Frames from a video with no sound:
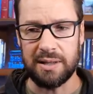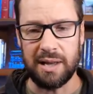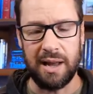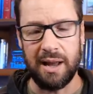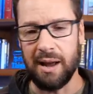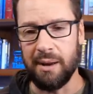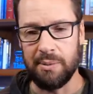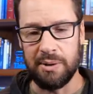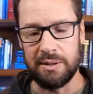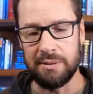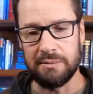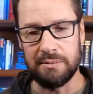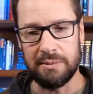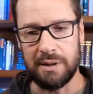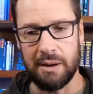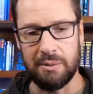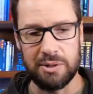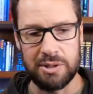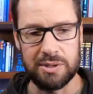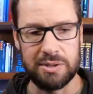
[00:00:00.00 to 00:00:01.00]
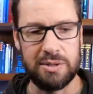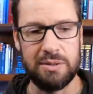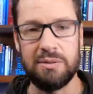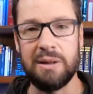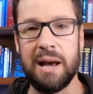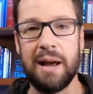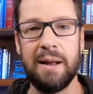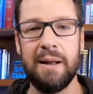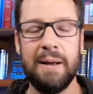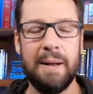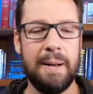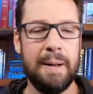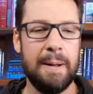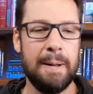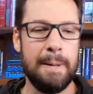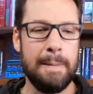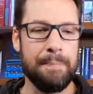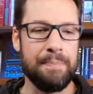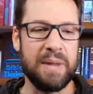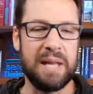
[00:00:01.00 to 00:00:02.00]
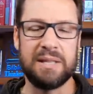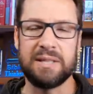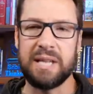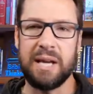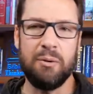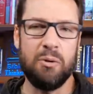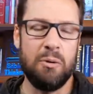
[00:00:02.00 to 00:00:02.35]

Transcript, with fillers: I, I mean, I would just do that and say,